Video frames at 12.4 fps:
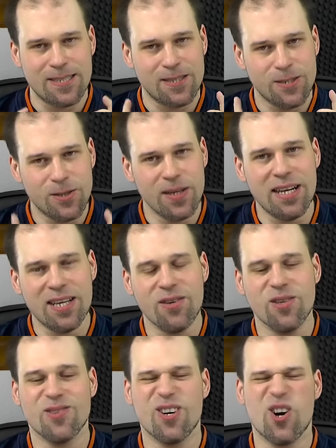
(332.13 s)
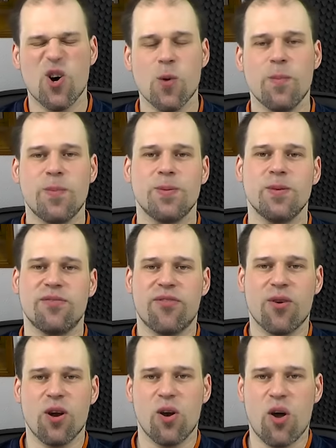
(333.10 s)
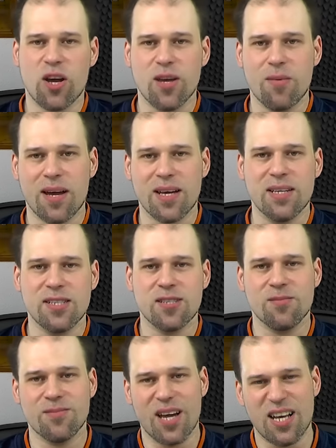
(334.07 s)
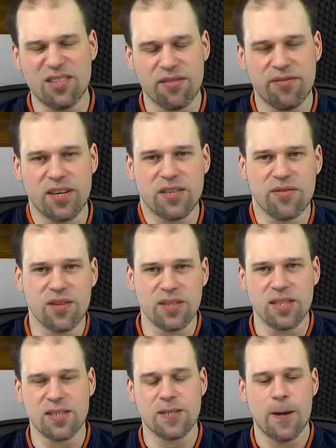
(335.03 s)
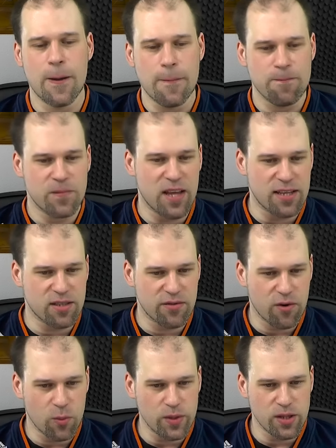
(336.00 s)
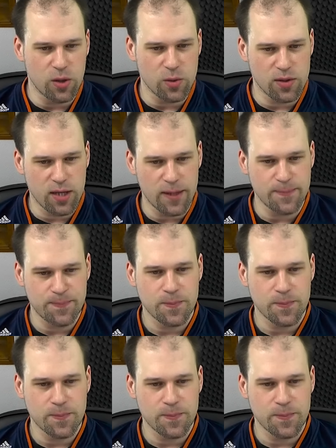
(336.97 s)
Really hope for a locking mechanism and a fix for this. That's it for Windows 10.